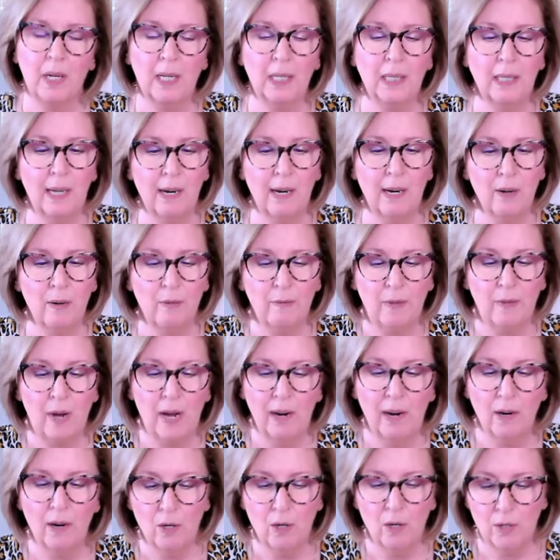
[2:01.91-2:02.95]

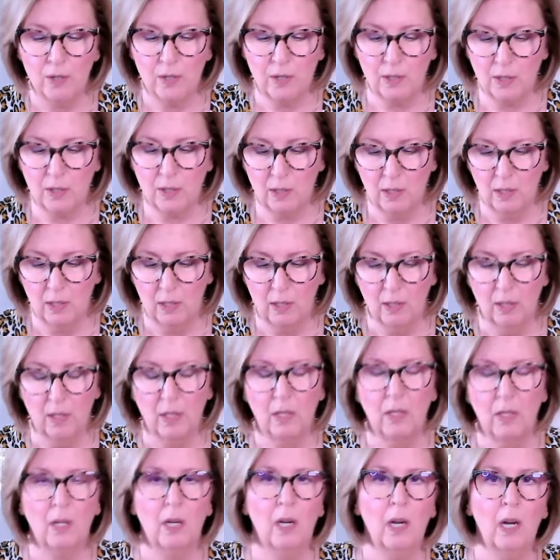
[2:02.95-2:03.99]
clarifiers.
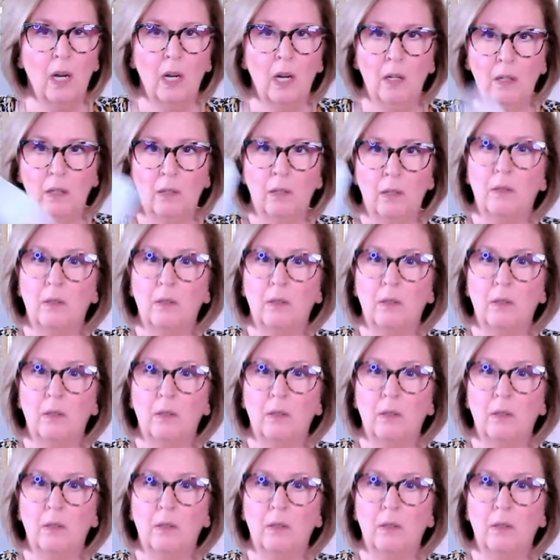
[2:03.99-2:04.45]
Ah,